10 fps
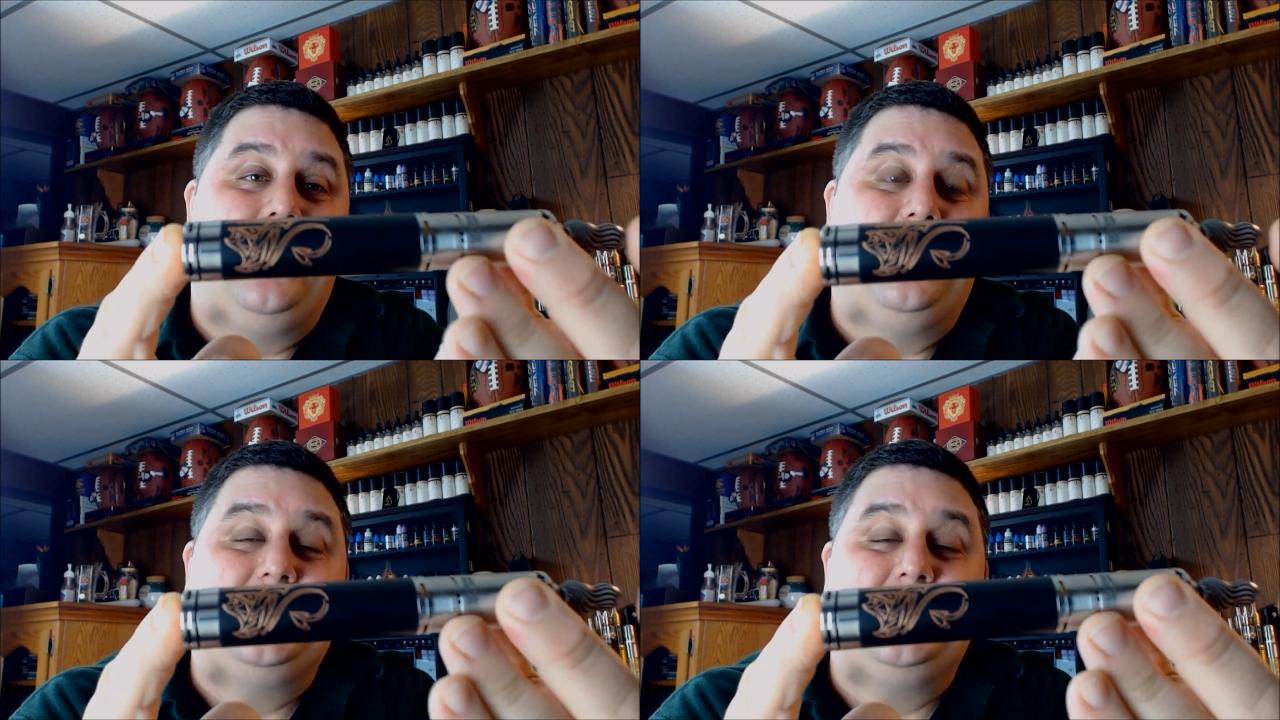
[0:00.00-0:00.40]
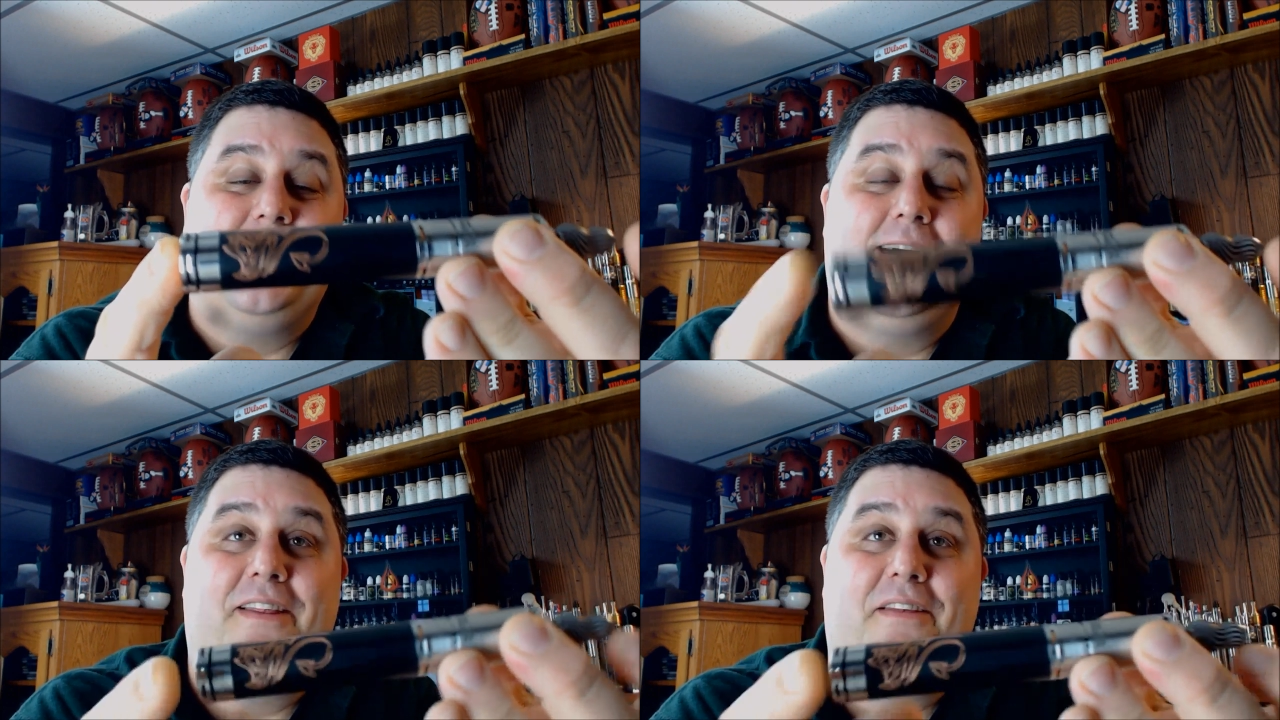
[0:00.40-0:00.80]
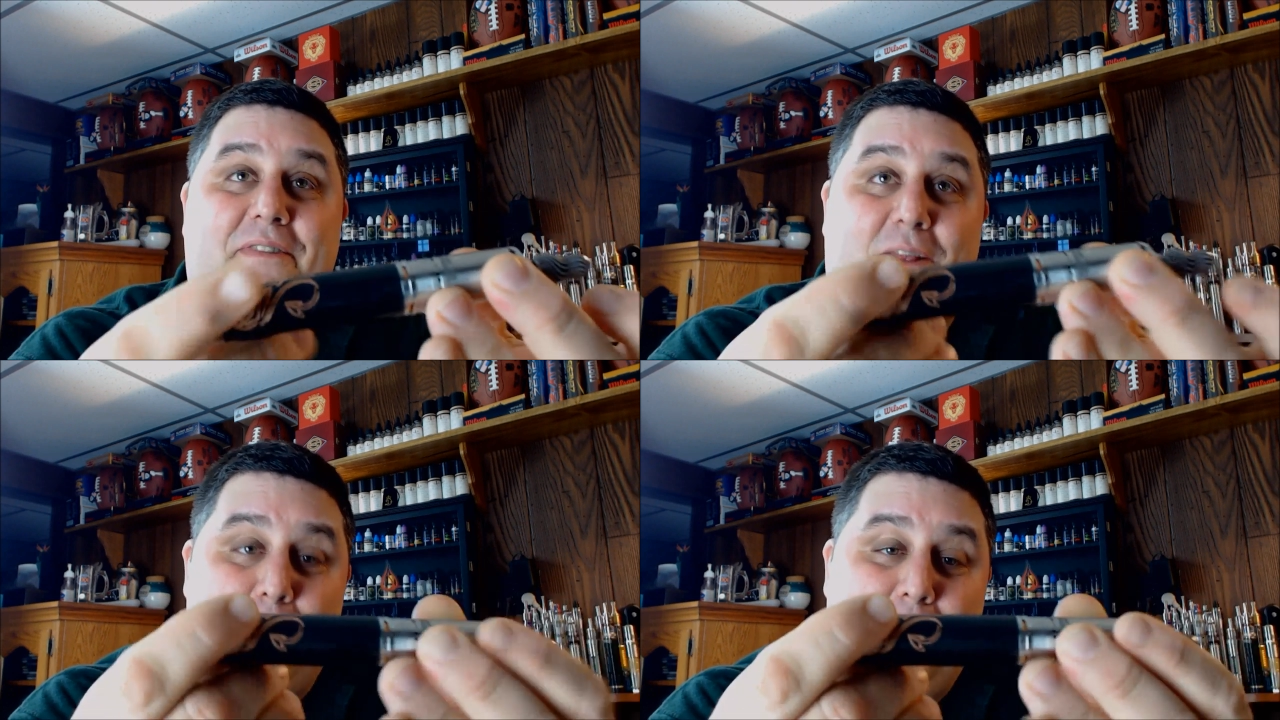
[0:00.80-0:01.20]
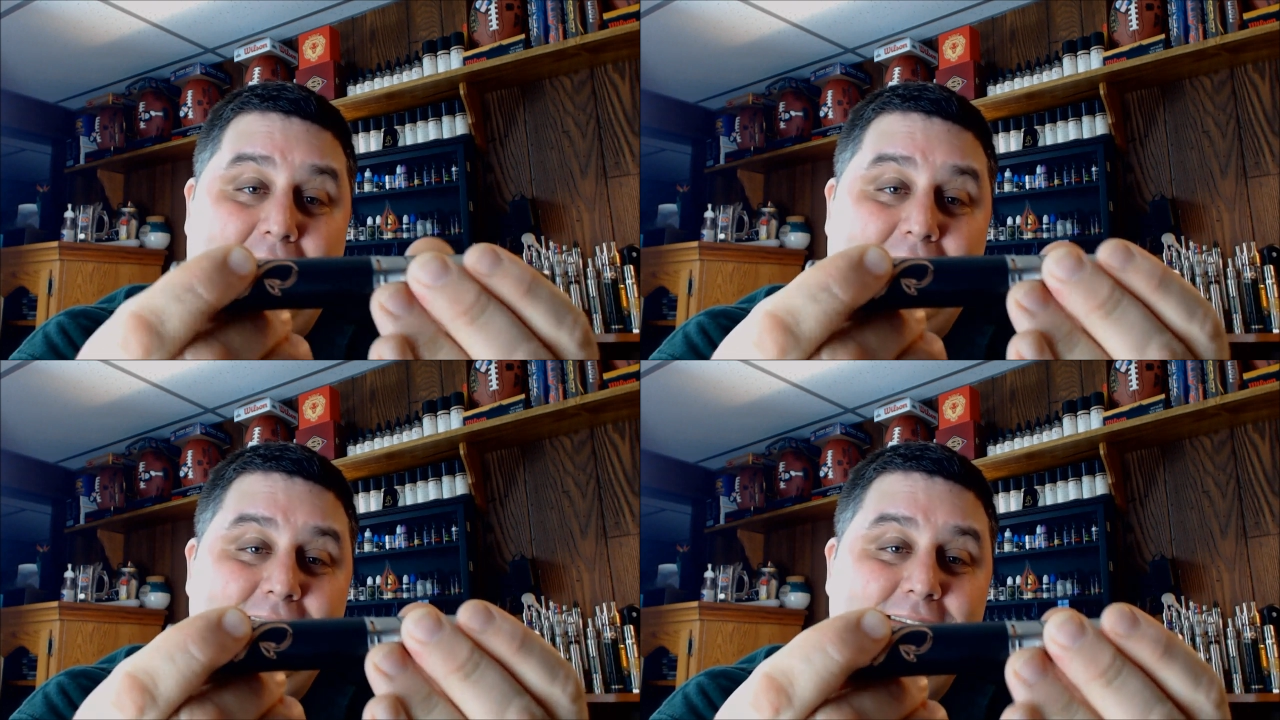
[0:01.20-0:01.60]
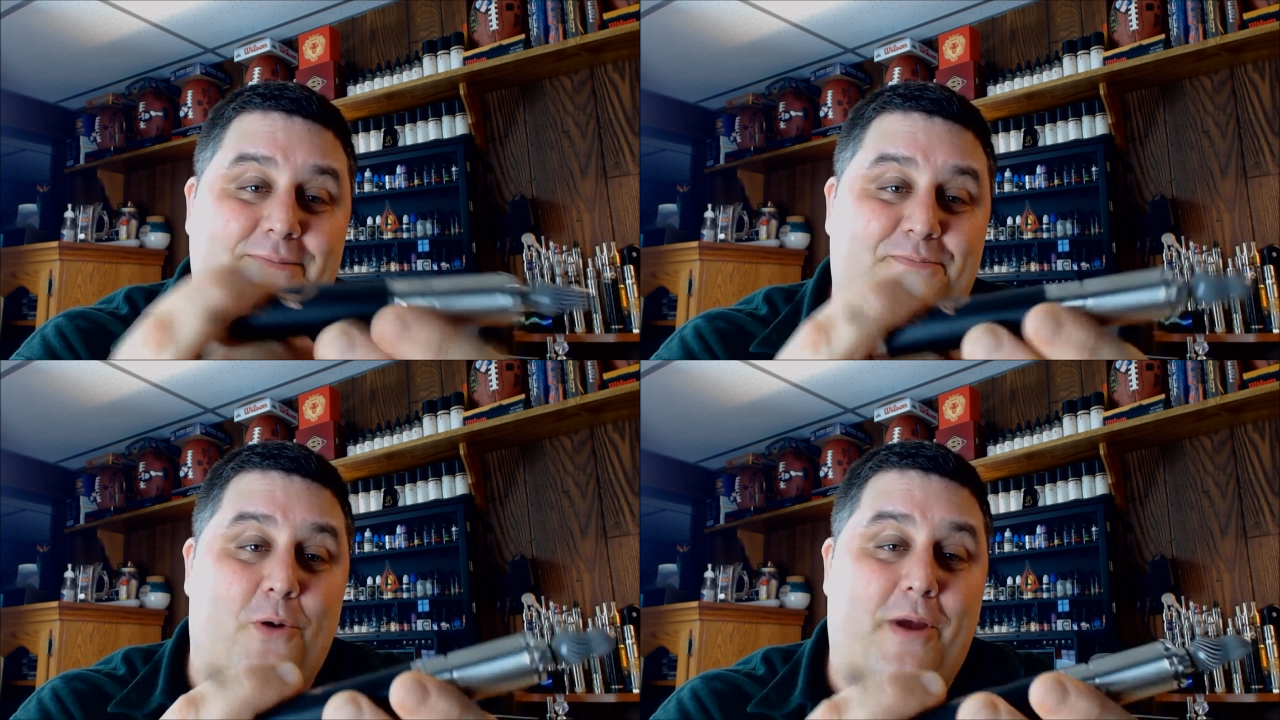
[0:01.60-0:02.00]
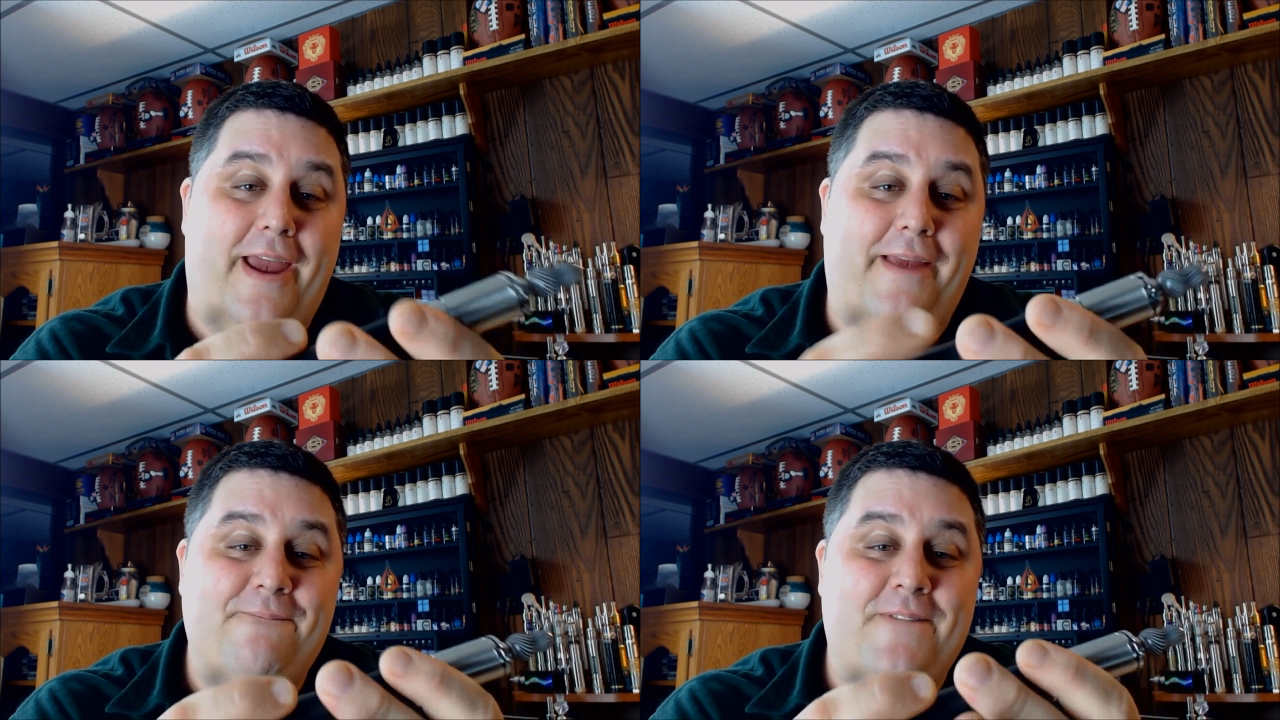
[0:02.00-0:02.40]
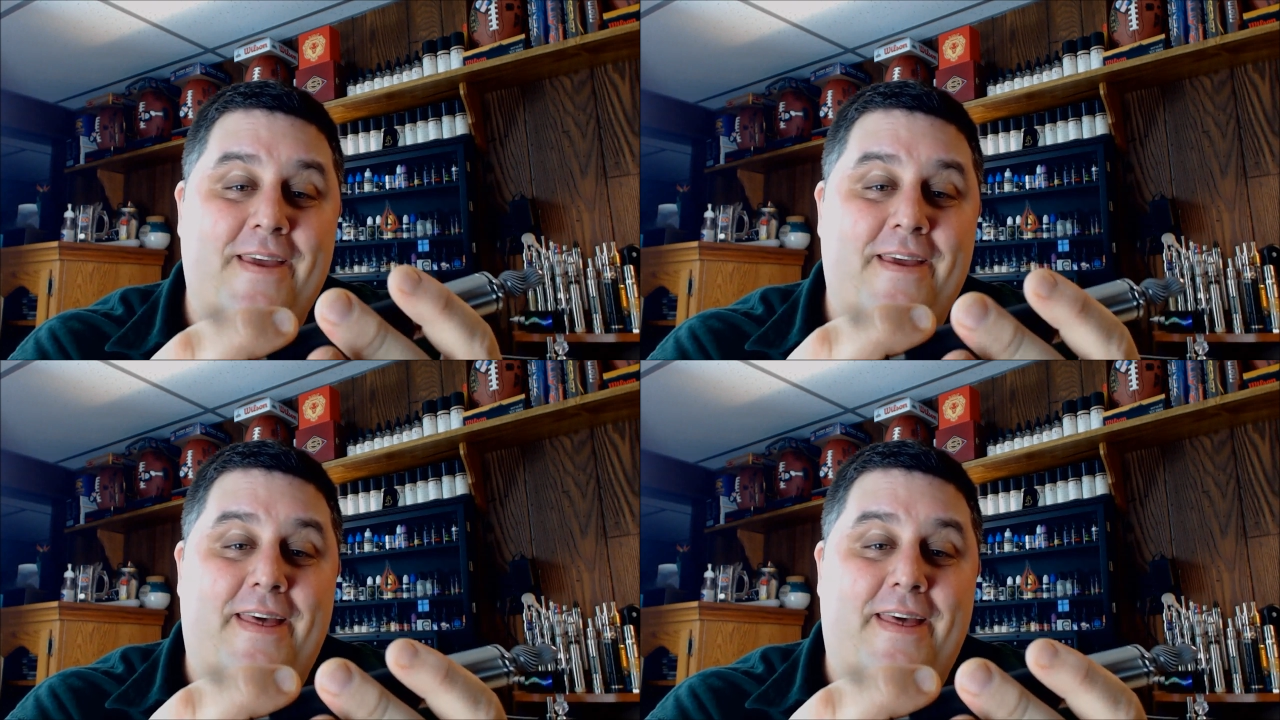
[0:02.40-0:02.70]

Uh, this is out of the Philippines. Okay.